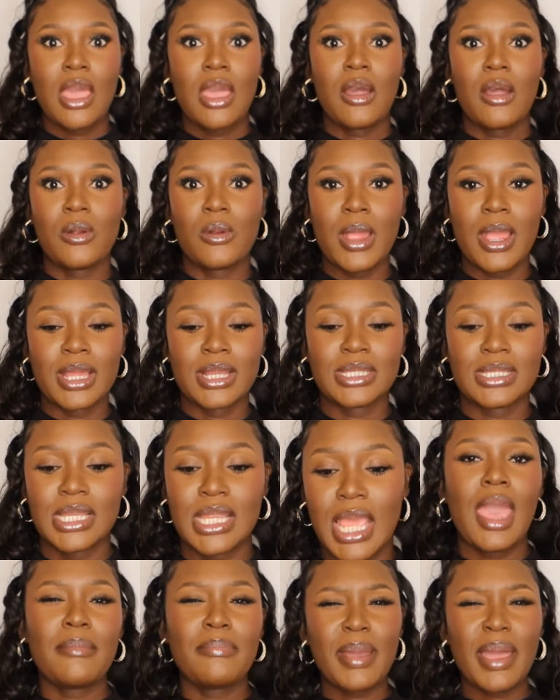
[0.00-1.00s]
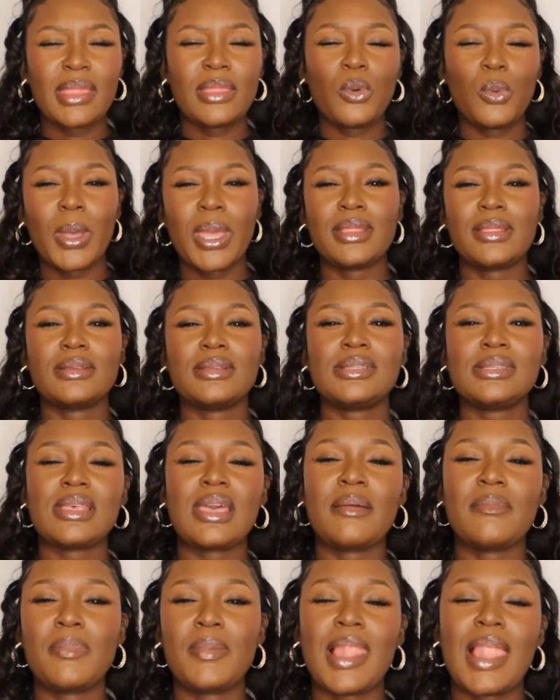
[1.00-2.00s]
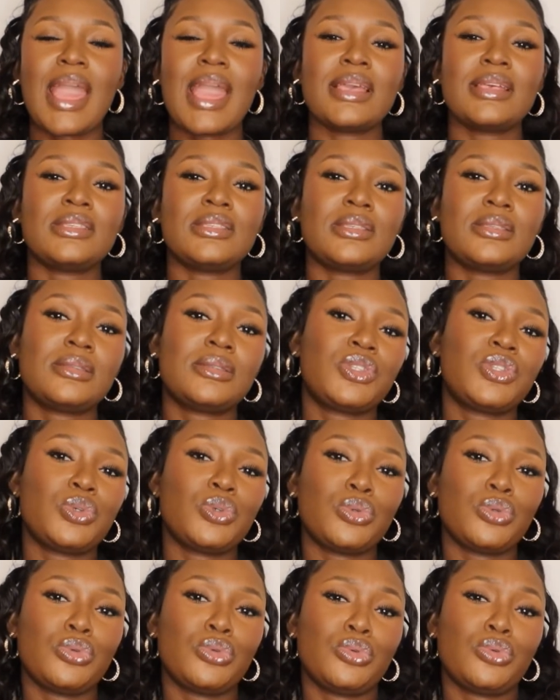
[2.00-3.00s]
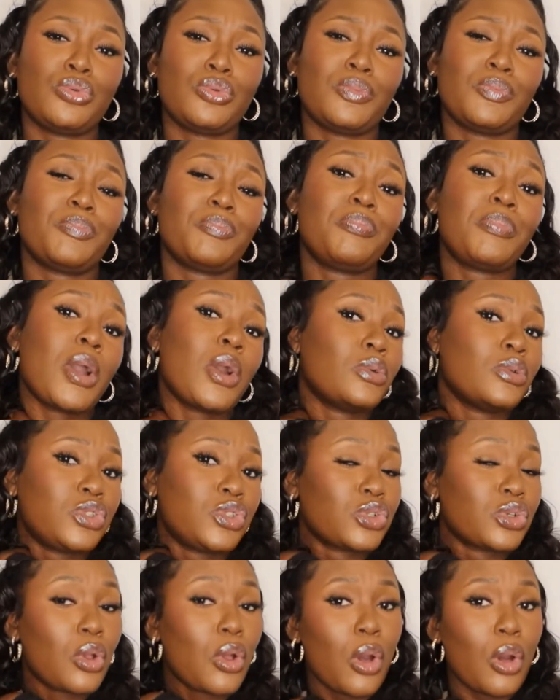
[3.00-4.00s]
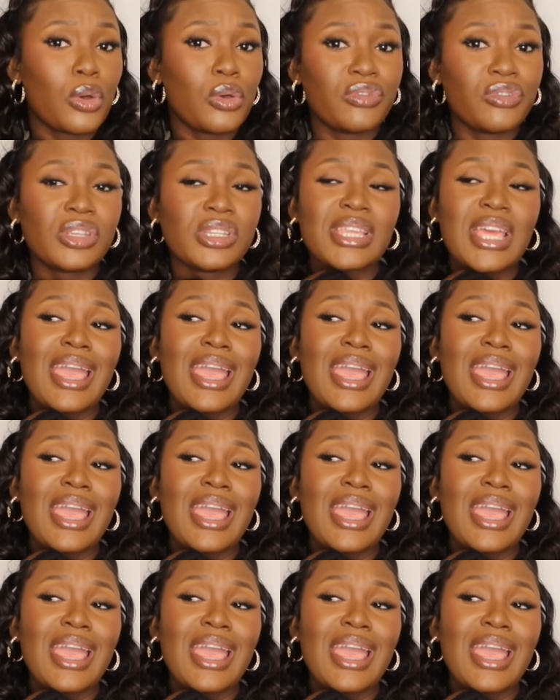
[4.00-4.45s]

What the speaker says: All right, and by the way, this applies to post-COVID.